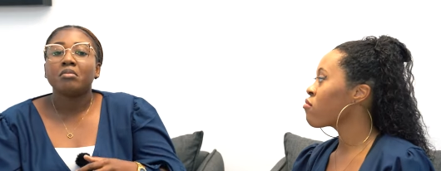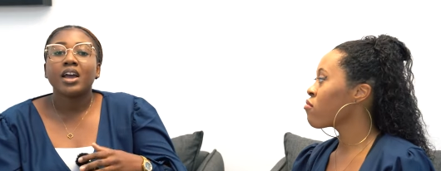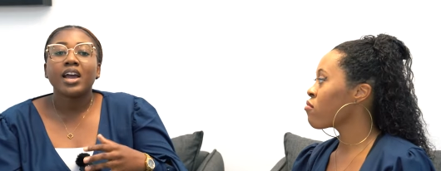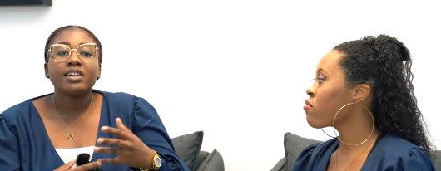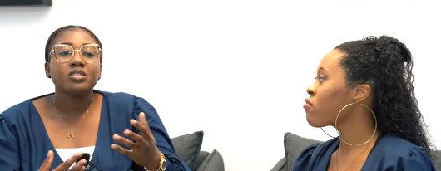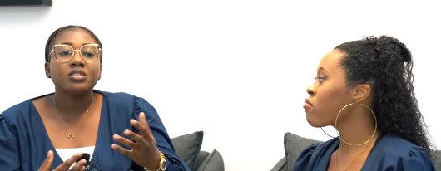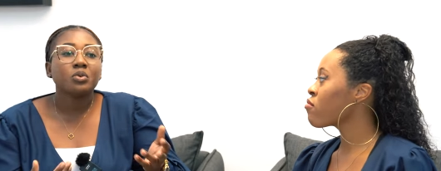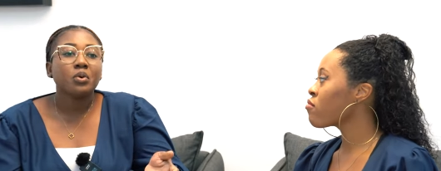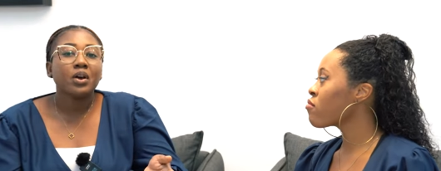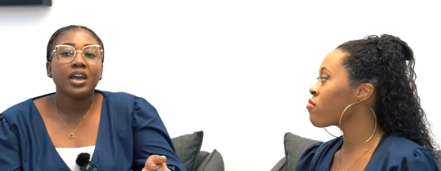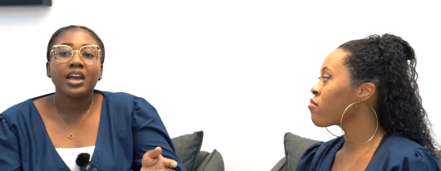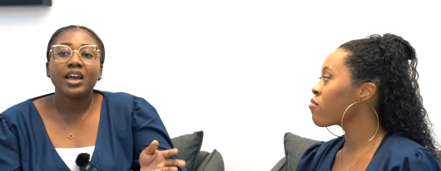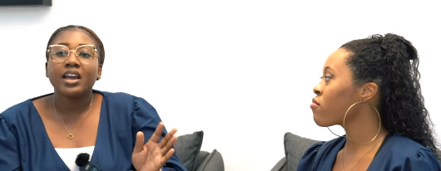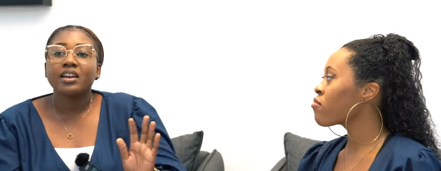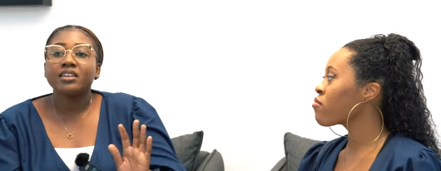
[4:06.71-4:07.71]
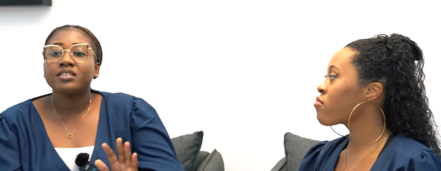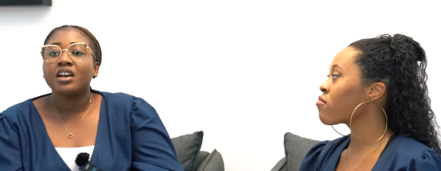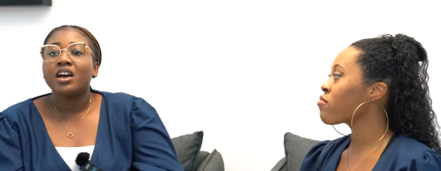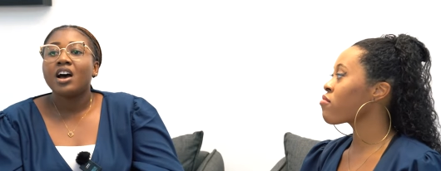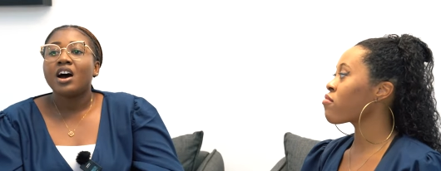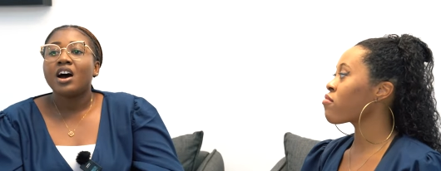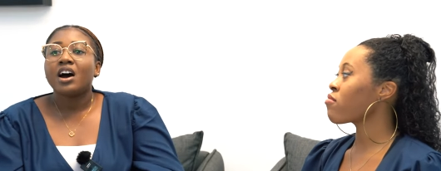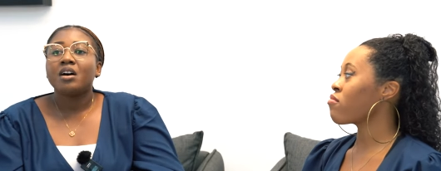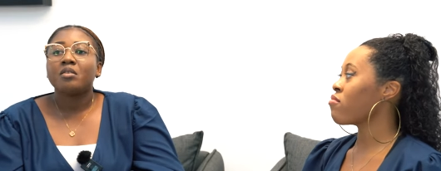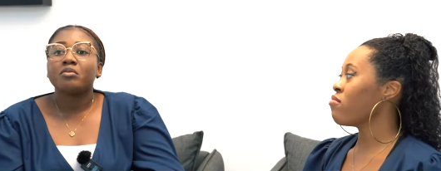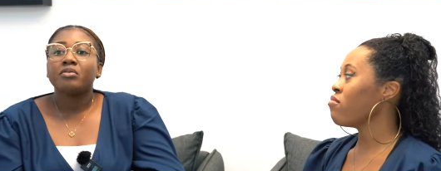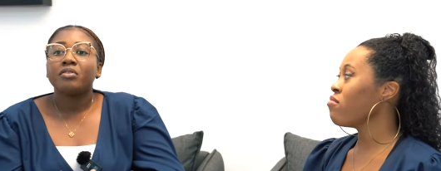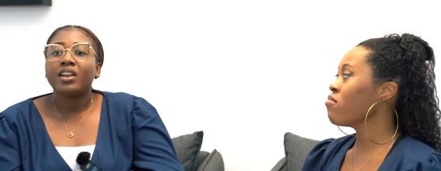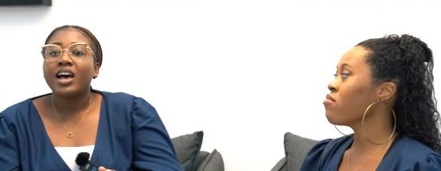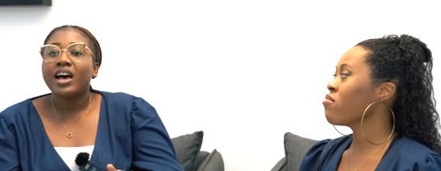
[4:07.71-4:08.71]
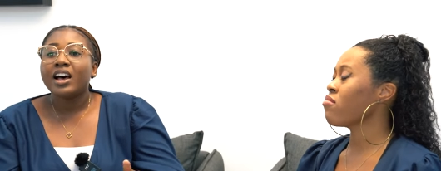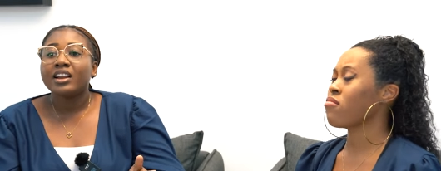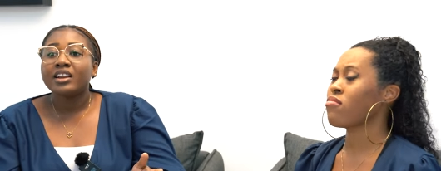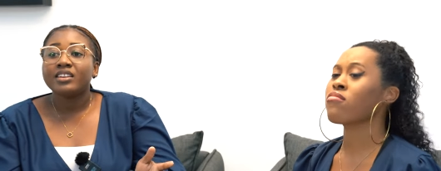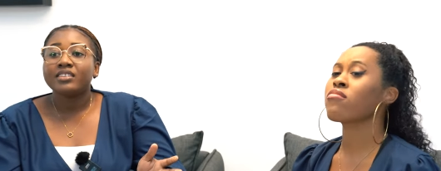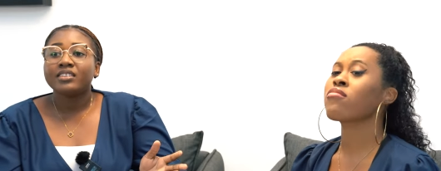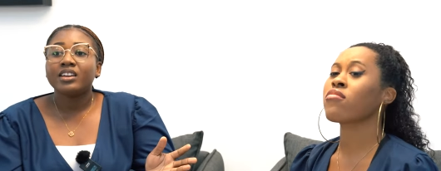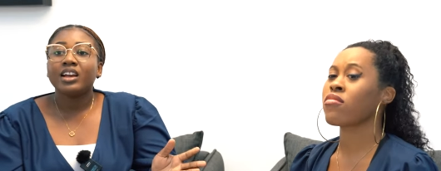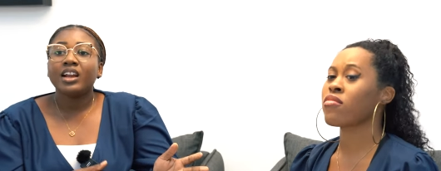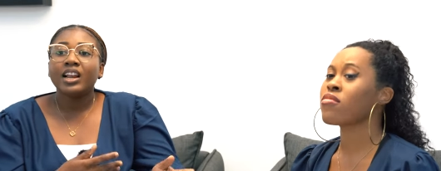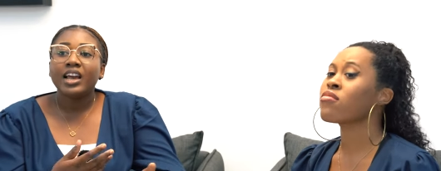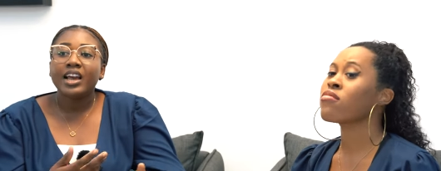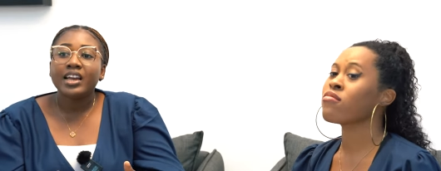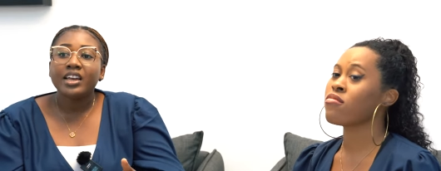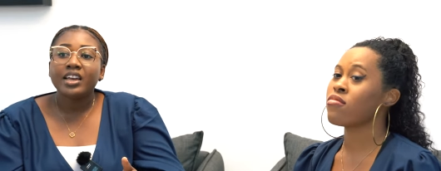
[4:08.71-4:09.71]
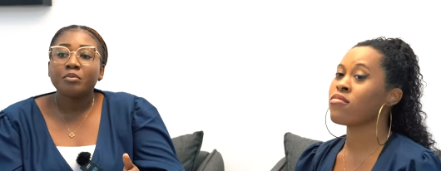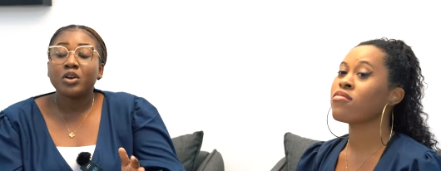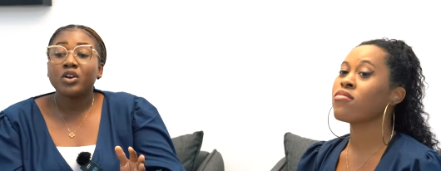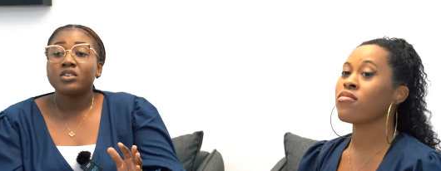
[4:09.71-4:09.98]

Speaker 1: earthquakes, flood, is it clay?